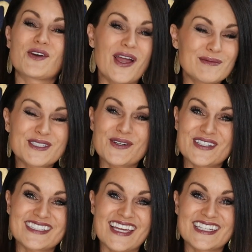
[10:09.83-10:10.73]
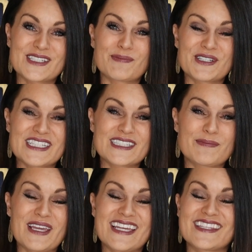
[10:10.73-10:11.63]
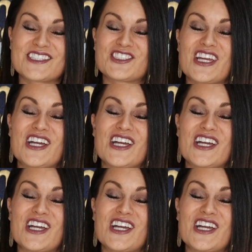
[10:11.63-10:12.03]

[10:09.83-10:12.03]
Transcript: So I'm so excited to participate in this